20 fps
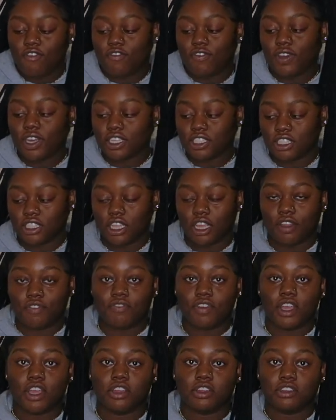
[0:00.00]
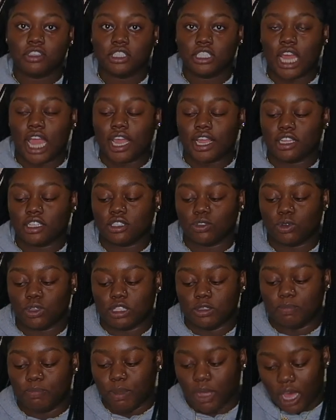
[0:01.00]
First thing first, jogging suit
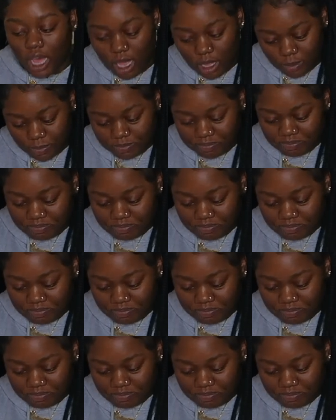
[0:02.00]
is bomb.